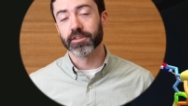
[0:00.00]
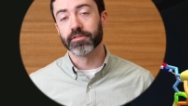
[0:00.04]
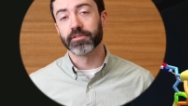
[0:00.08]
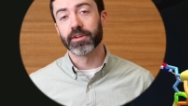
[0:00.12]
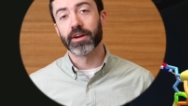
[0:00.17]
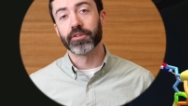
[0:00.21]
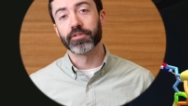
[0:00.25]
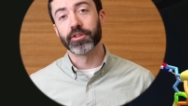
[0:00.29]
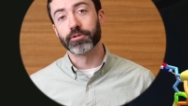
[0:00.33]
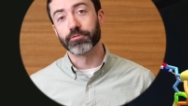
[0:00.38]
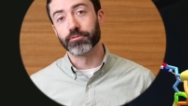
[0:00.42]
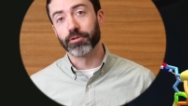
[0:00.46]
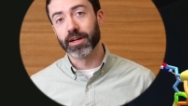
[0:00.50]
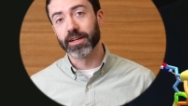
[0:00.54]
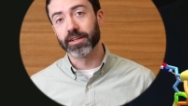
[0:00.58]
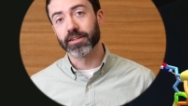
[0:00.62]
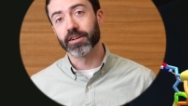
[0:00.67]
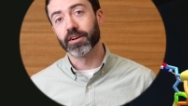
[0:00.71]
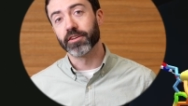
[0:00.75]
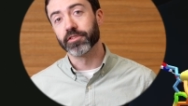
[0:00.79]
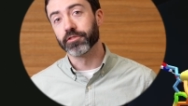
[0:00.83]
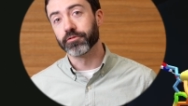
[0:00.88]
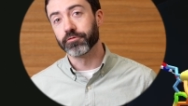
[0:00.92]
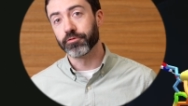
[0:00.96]
of how they rank
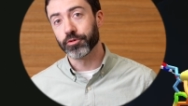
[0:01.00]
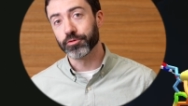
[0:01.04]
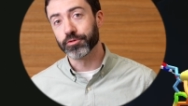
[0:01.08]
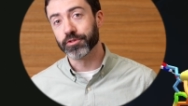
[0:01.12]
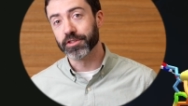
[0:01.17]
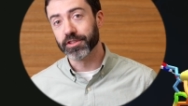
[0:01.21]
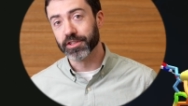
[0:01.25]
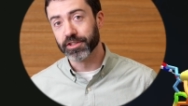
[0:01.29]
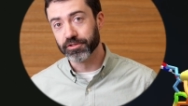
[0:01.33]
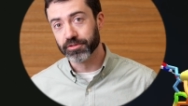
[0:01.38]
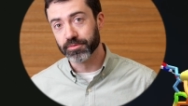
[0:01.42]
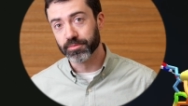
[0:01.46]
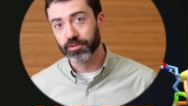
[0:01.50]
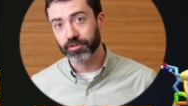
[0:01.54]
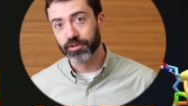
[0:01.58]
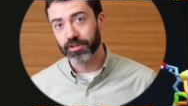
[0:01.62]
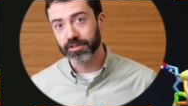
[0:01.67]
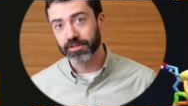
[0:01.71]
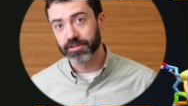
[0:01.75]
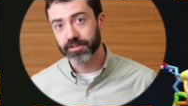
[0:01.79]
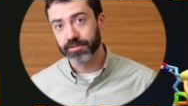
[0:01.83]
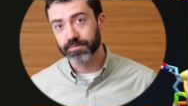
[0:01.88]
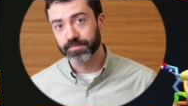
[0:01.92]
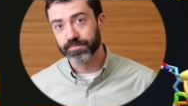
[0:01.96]
on the Foldit
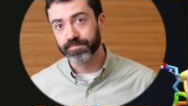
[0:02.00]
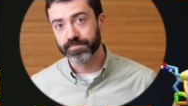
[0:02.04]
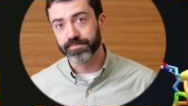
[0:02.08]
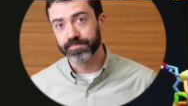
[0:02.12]
leaderboards.